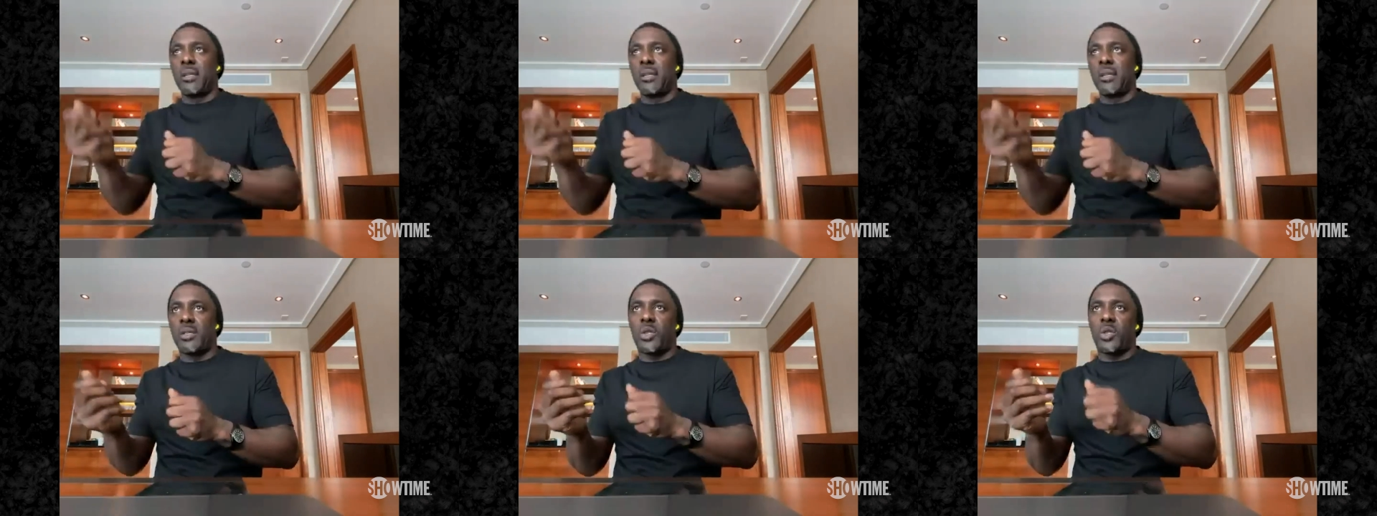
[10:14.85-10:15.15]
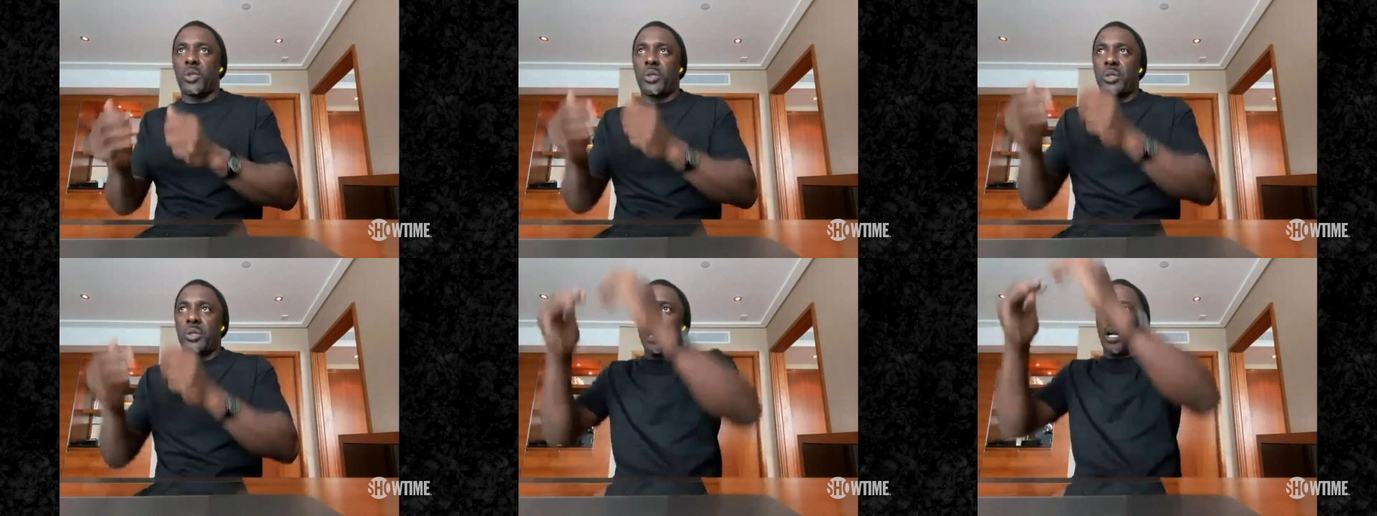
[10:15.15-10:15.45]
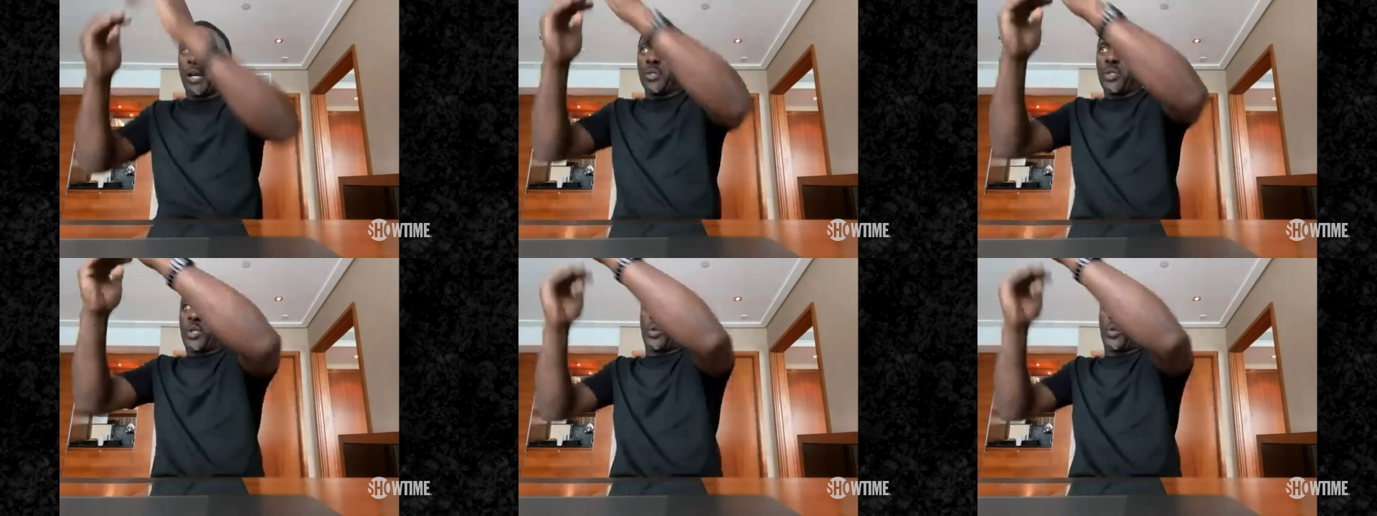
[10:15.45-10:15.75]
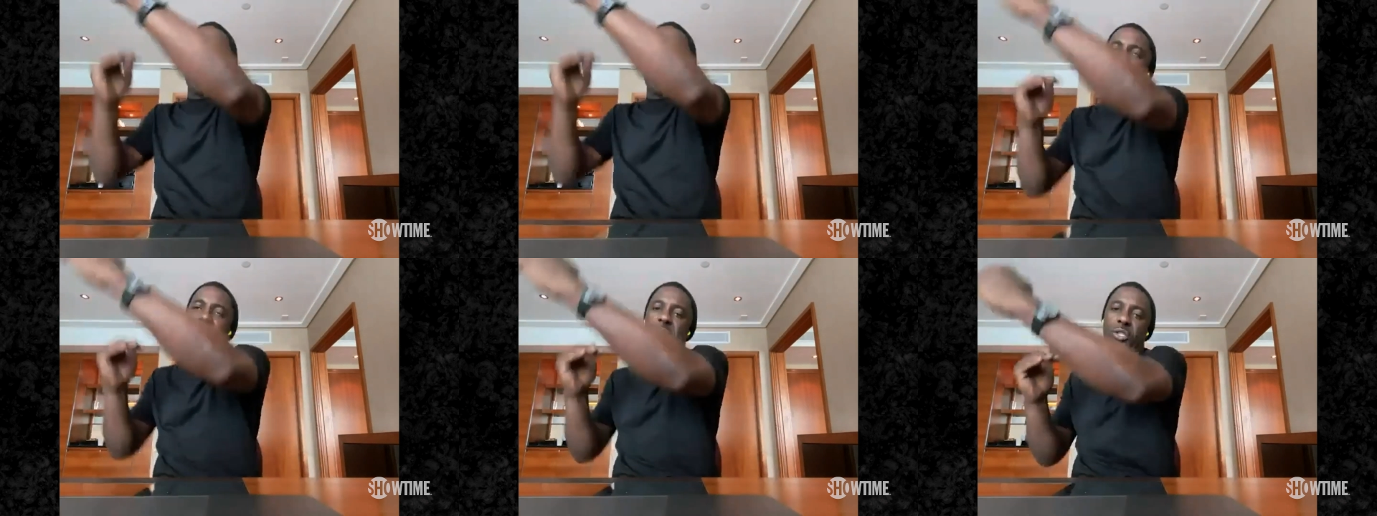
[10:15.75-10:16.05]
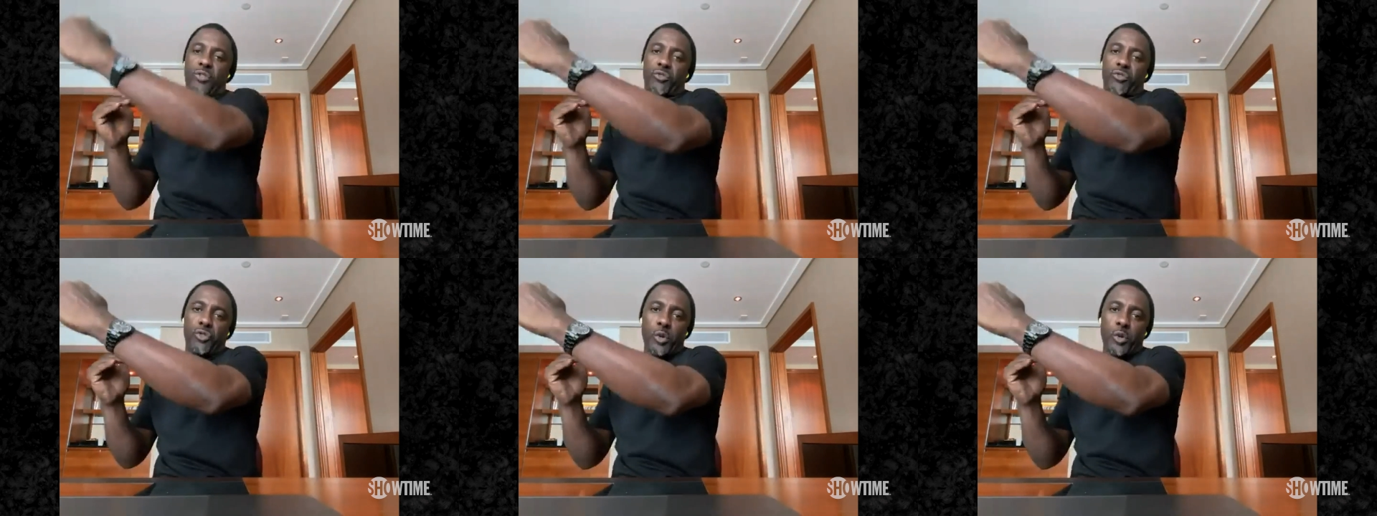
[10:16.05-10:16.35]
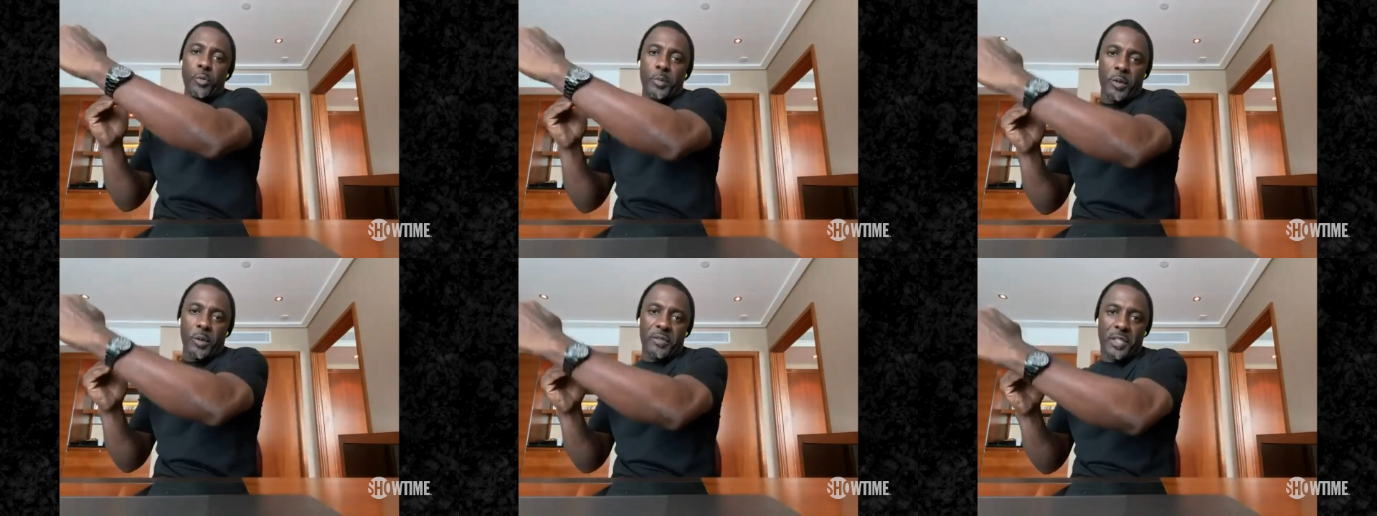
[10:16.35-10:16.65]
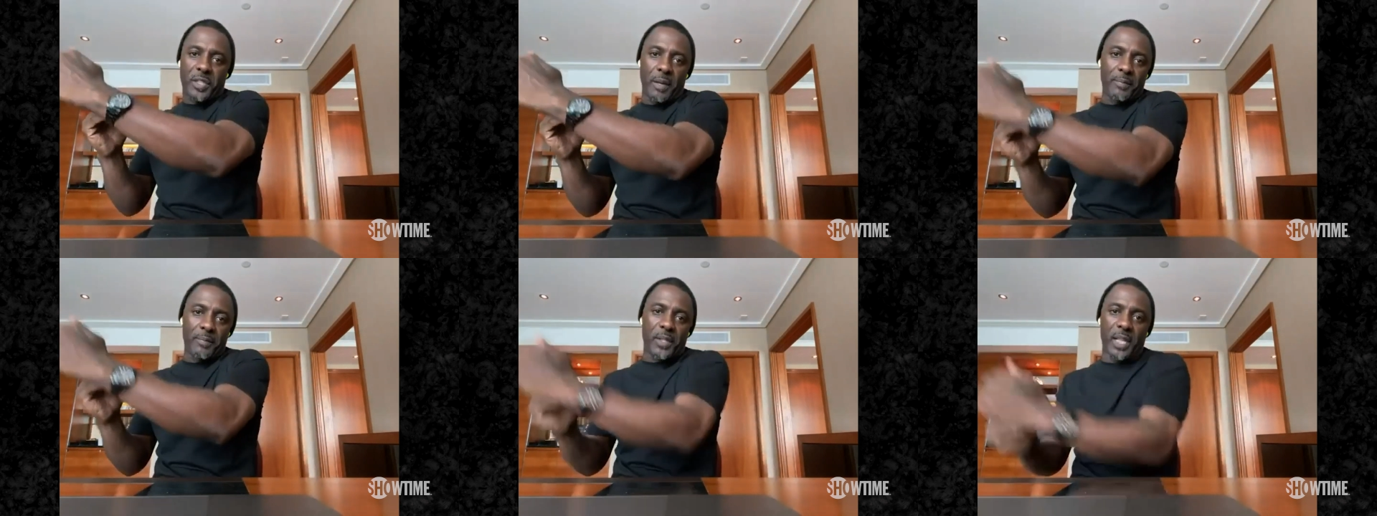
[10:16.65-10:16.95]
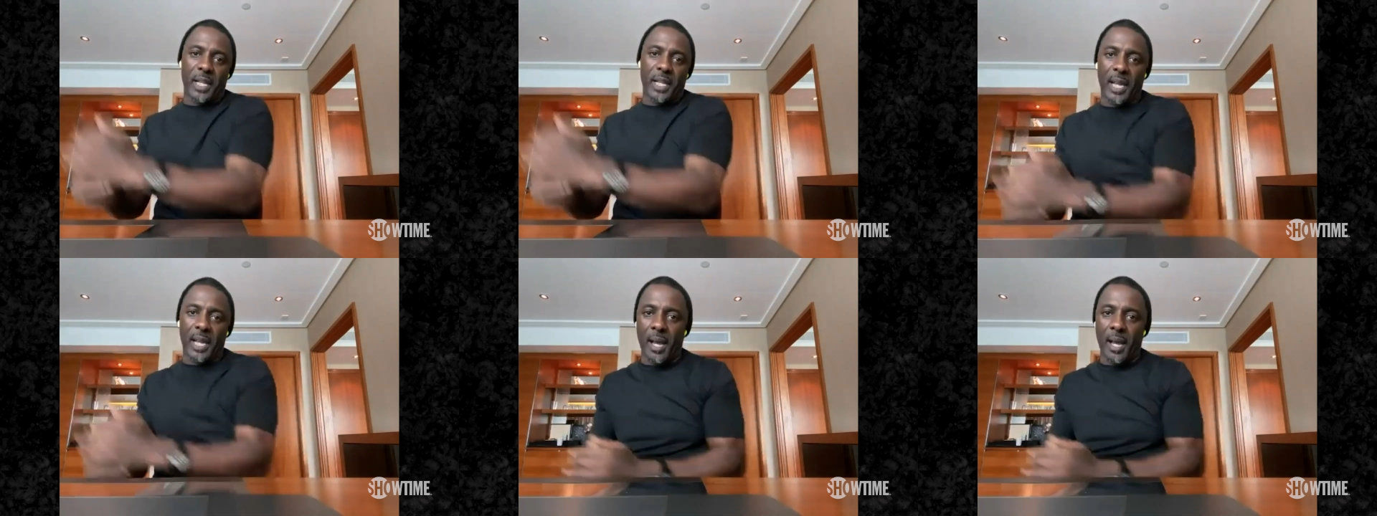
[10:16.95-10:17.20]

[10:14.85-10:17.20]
you know, tweets grouped with something